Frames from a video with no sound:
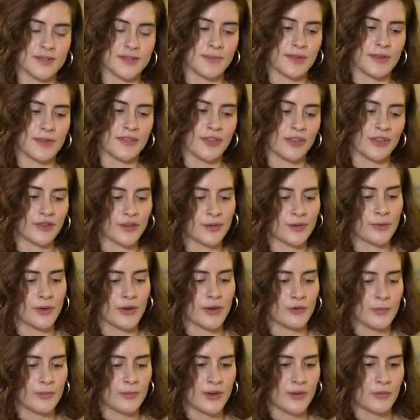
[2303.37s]
But the third point
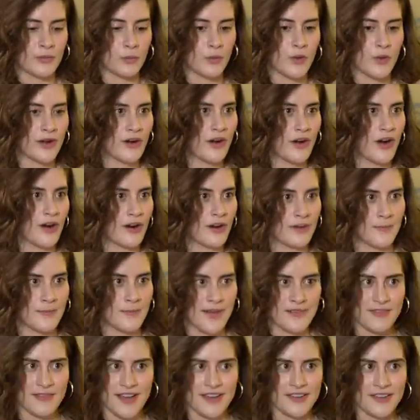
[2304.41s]
would be, what are my
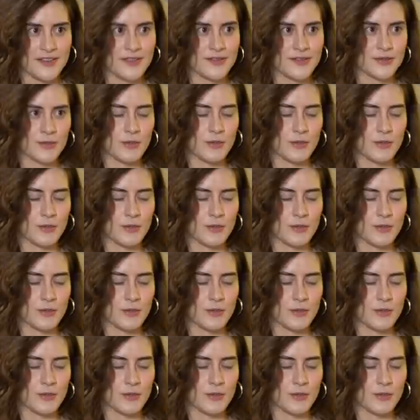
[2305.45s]
values?